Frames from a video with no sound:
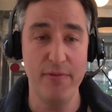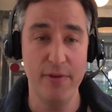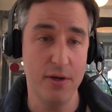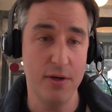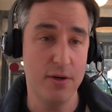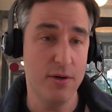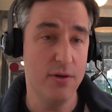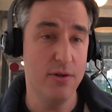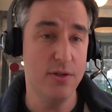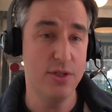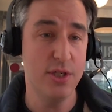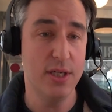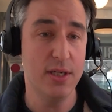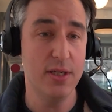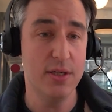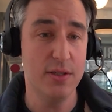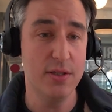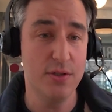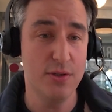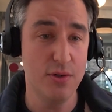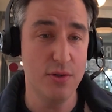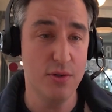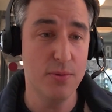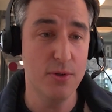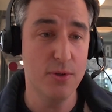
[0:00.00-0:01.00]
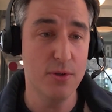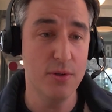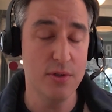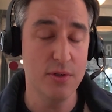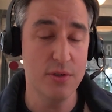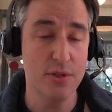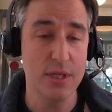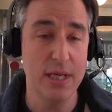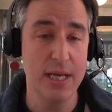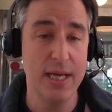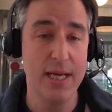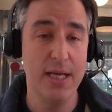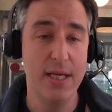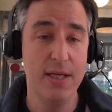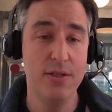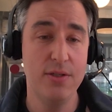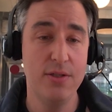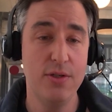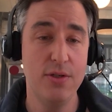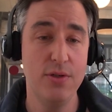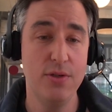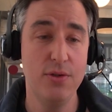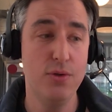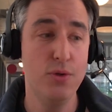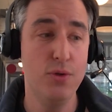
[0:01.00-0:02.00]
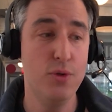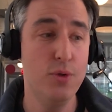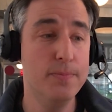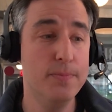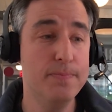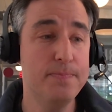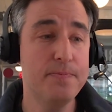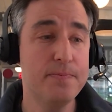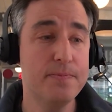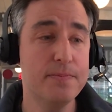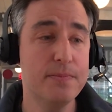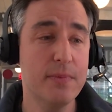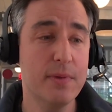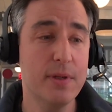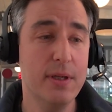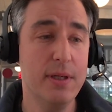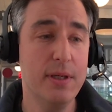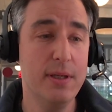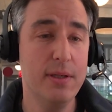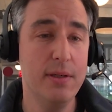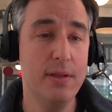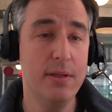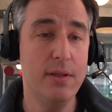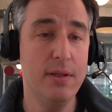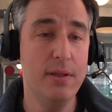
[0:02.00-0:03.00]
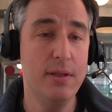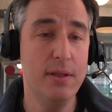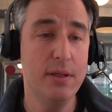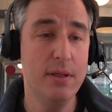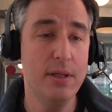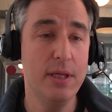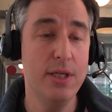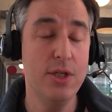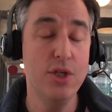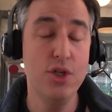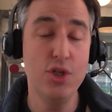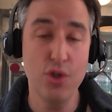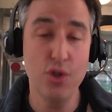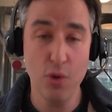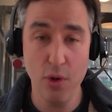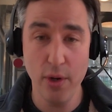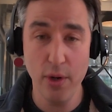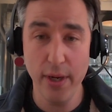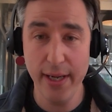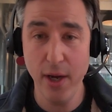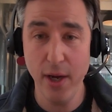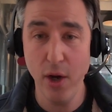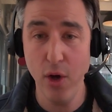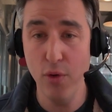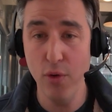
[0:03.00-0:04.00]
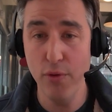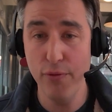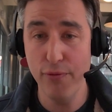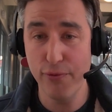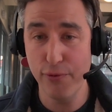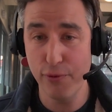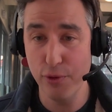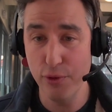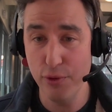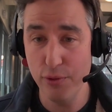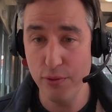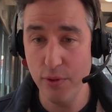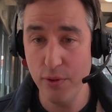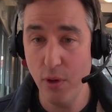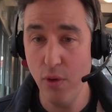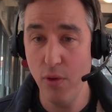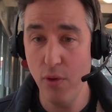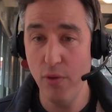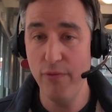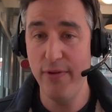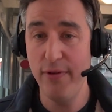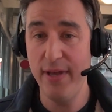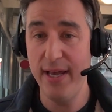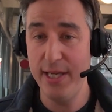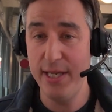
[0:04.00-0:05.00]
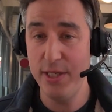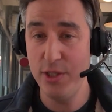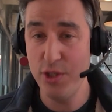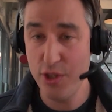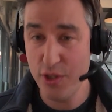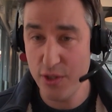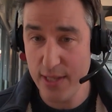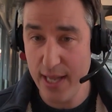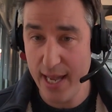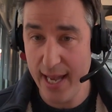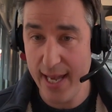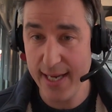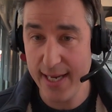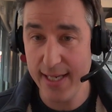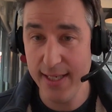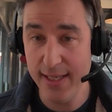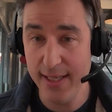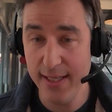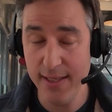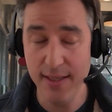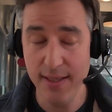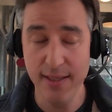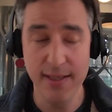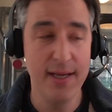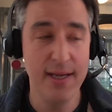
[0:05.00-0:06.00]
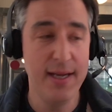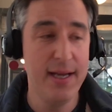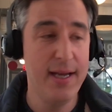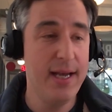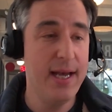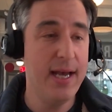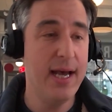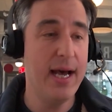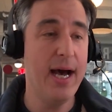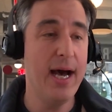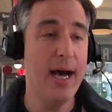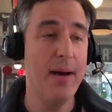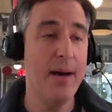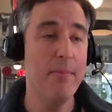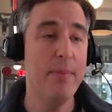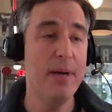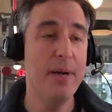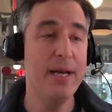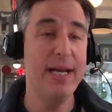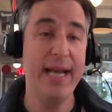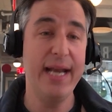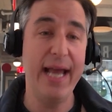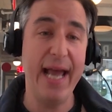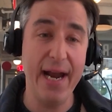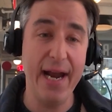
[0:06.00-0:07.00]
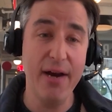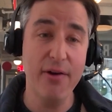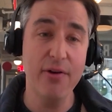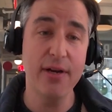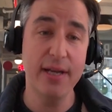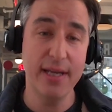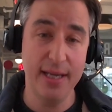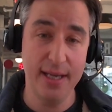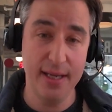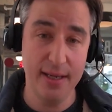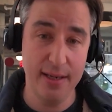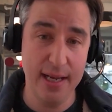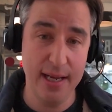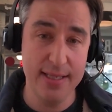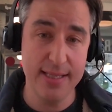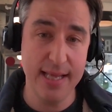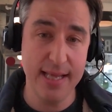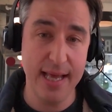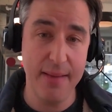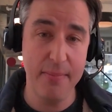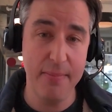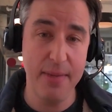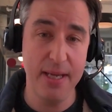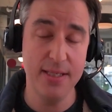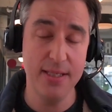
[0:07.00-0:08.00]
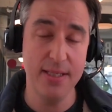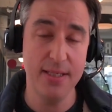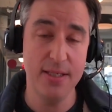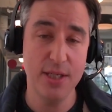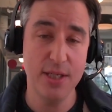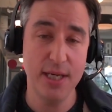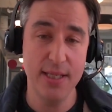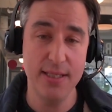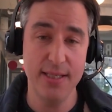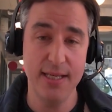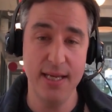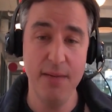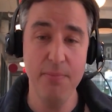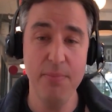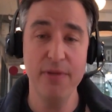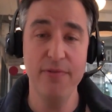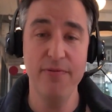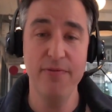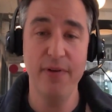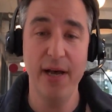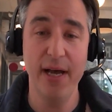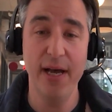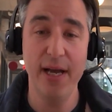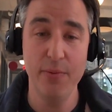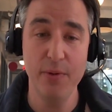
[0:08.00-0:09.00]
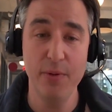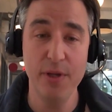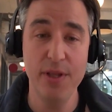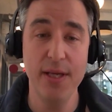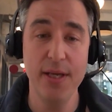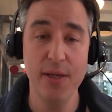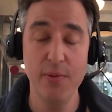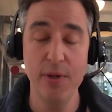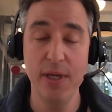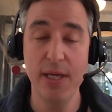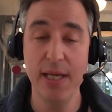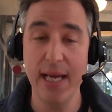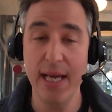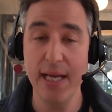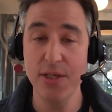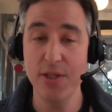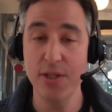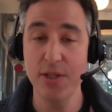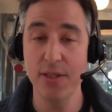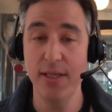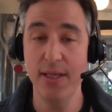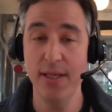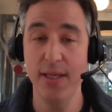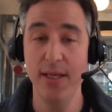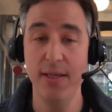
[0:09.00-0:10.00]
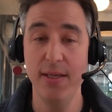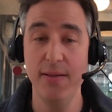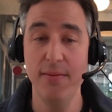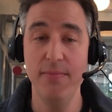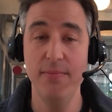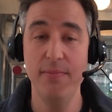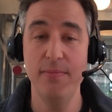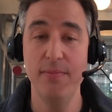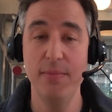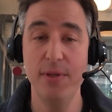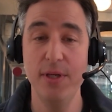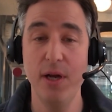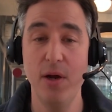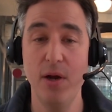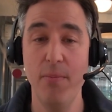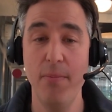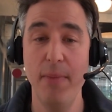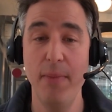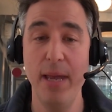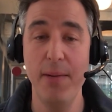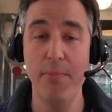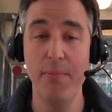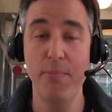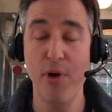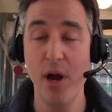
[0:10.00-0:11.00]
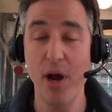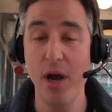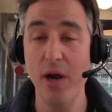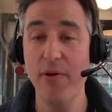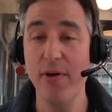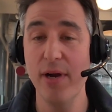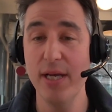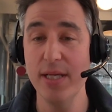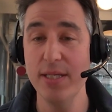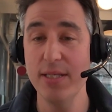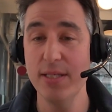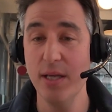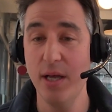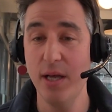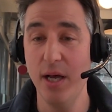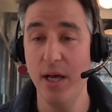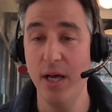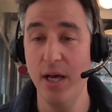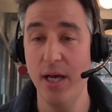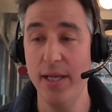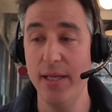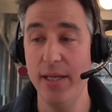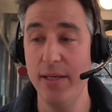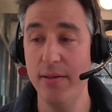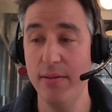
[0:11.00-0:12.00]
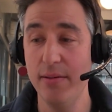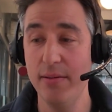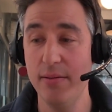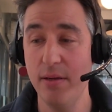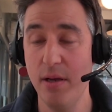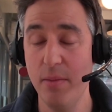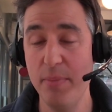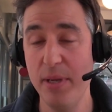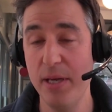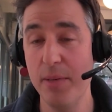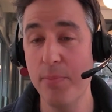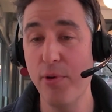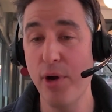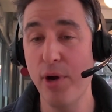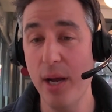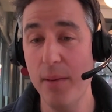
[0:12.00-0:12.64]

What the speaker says: of encouraging consumers to enjoy whole fruit, whole veg snacking. But in aggregate, as that message gets amplified, we think we can actually, make progress on a big